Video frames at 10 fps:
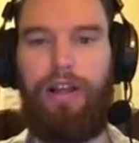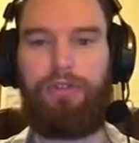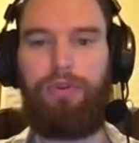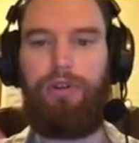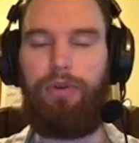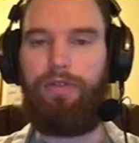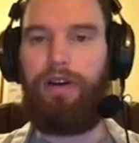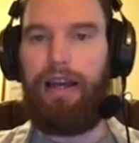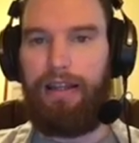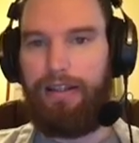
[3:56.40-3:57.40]
that's where you would
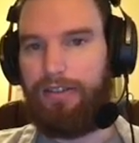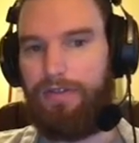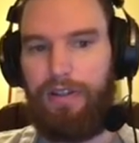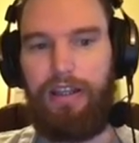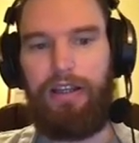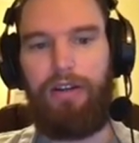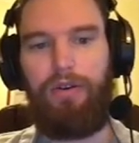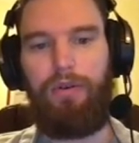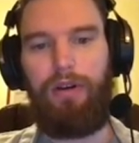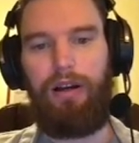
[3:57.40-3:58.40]
find this
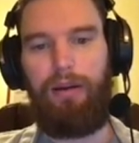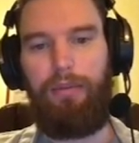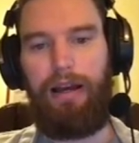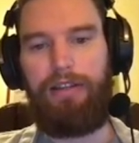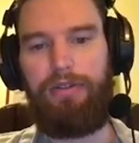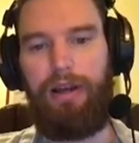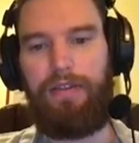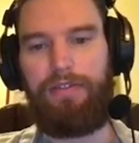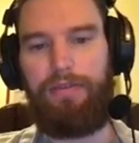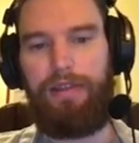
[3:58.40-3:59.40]
video. I do
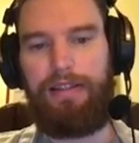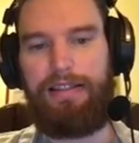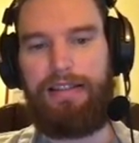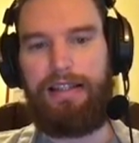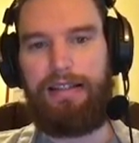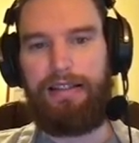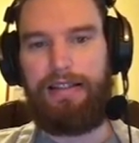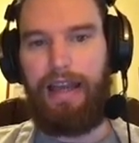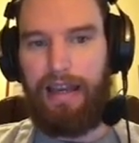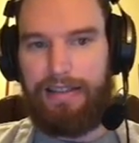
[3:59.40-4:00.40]
have some things detailed in
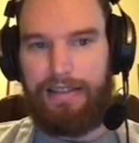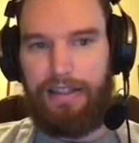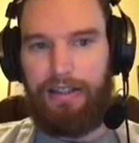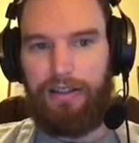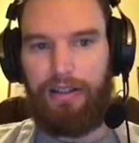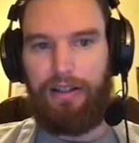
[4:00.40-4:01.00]
text here.